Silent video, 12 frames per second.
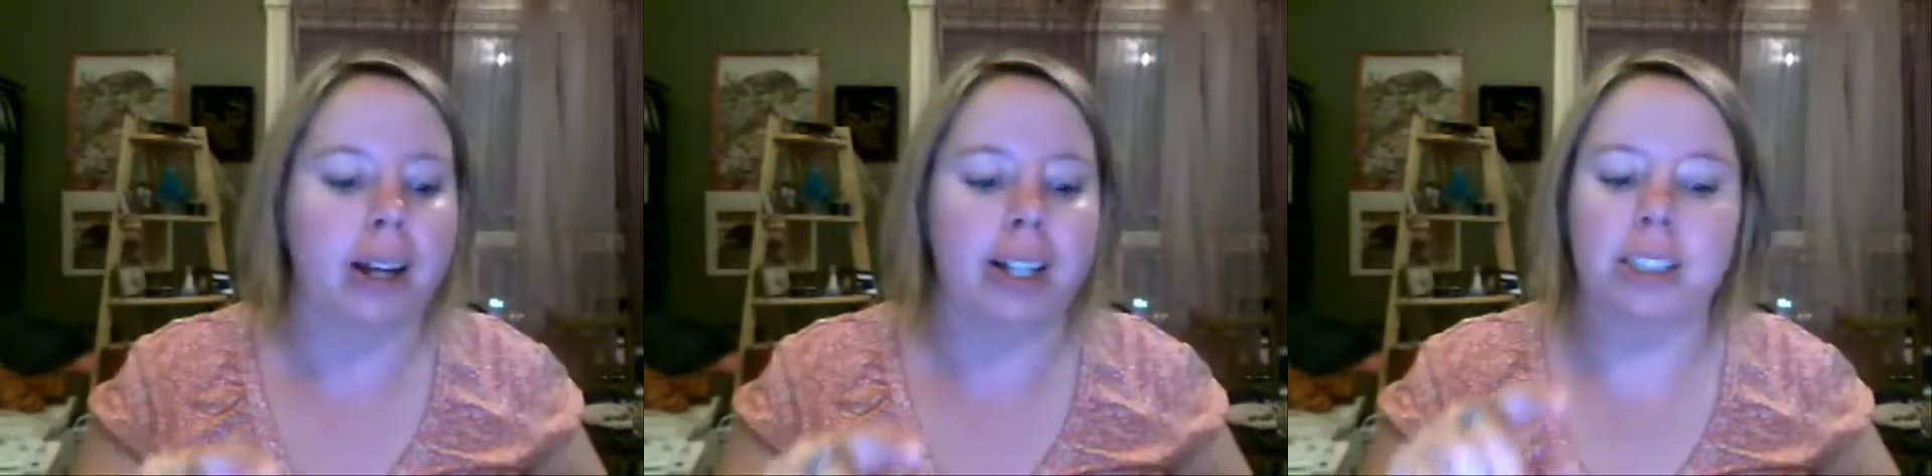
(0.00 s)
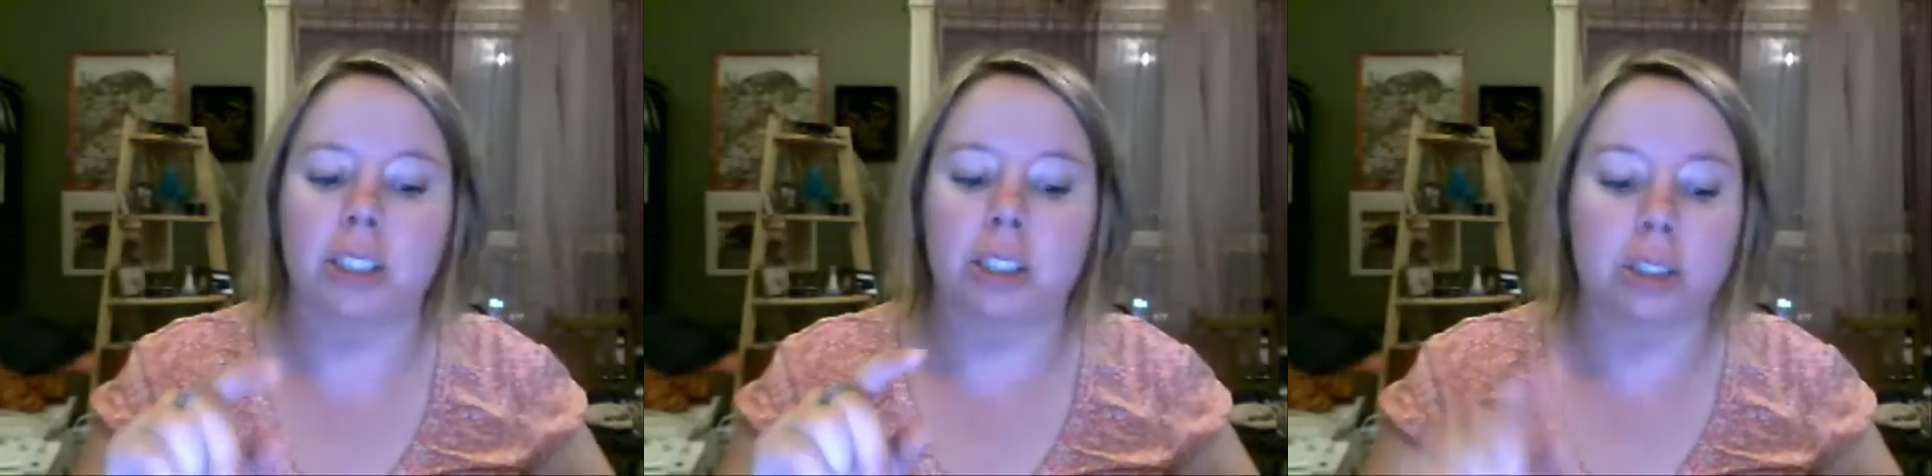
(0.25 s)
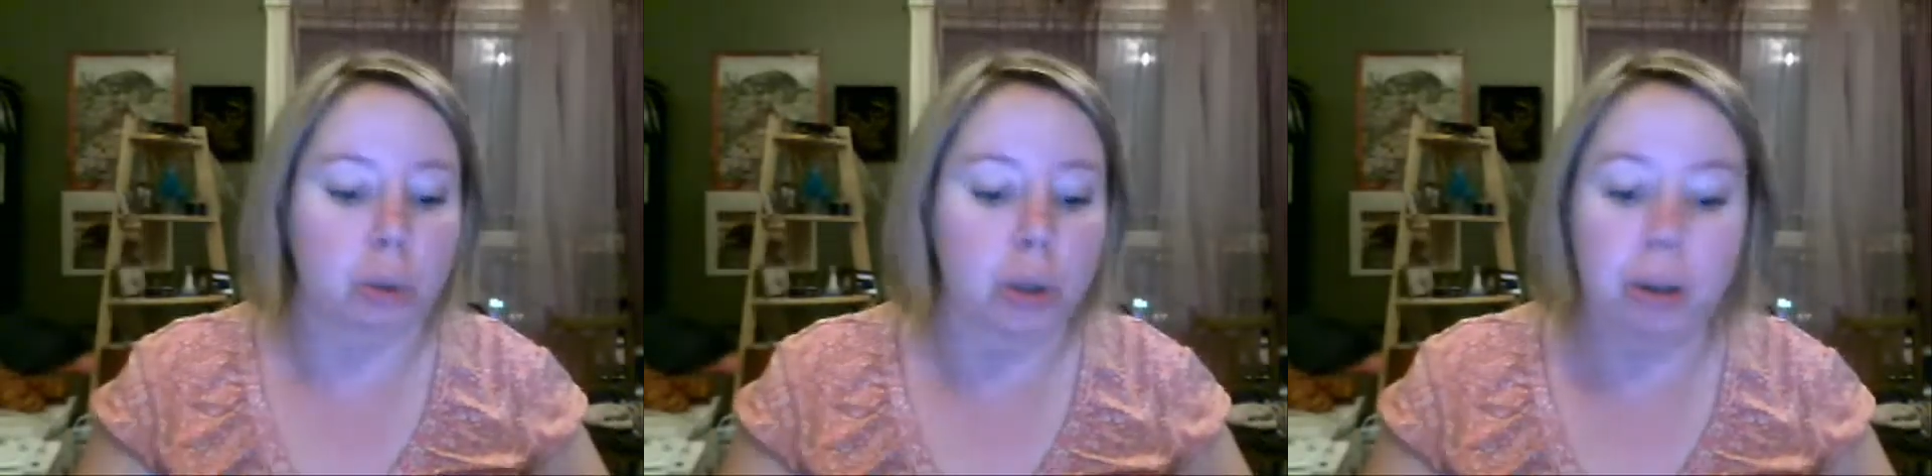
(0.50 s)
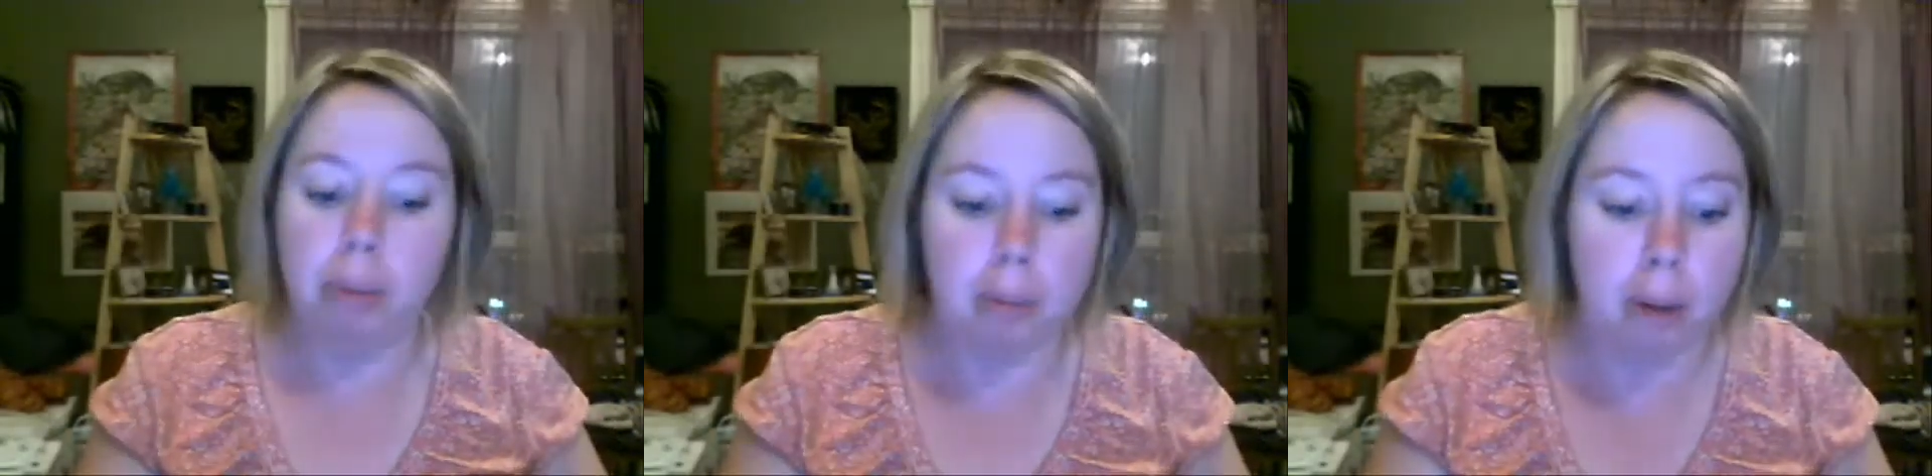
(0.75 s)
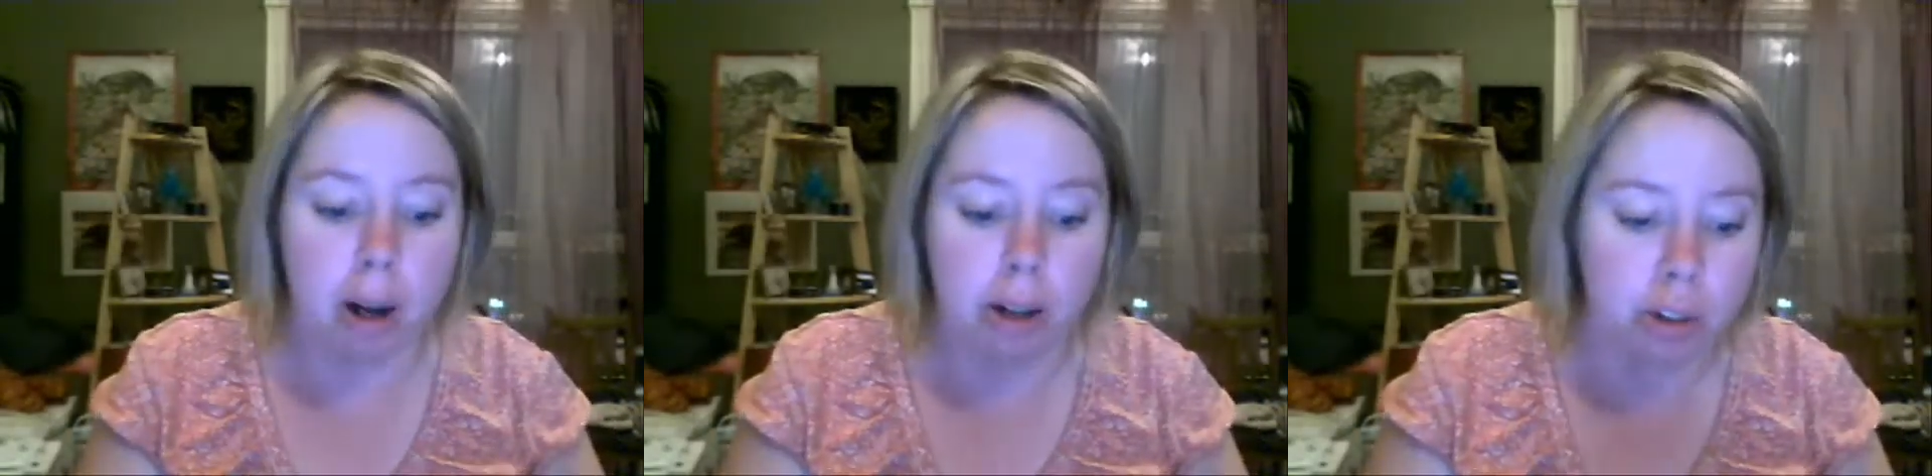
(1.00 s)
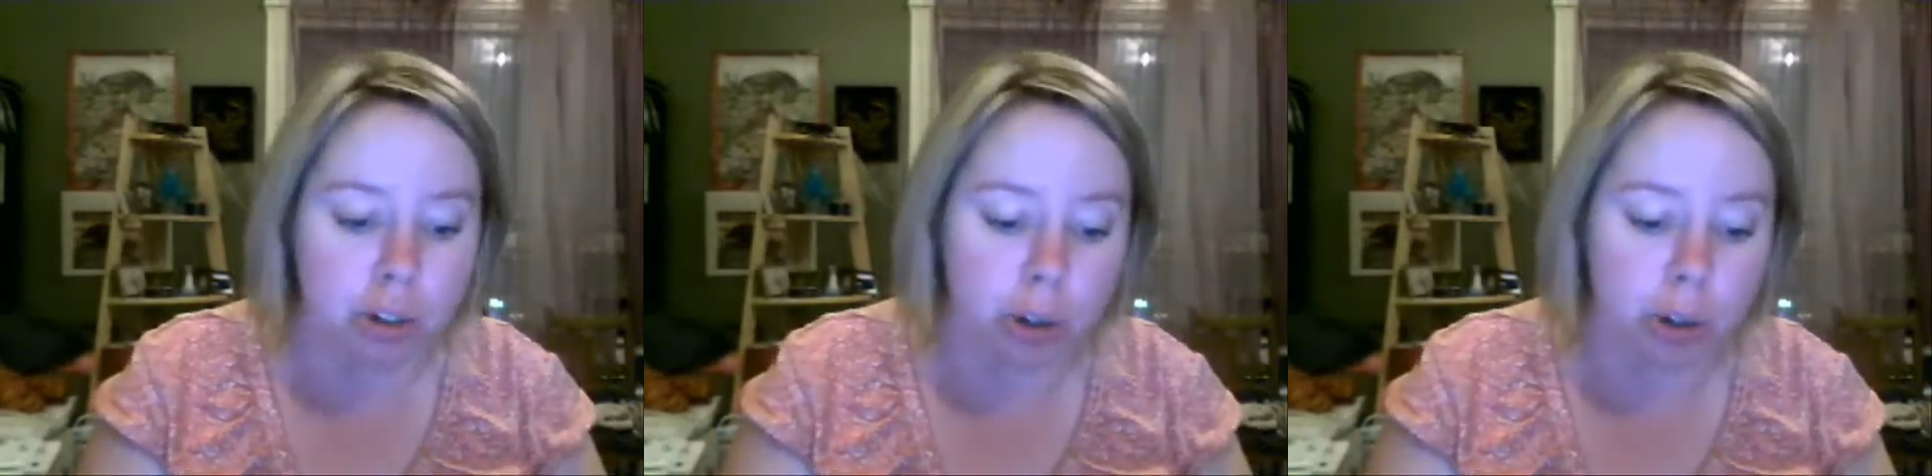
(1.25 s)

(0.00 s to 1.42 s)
It's extremely mild.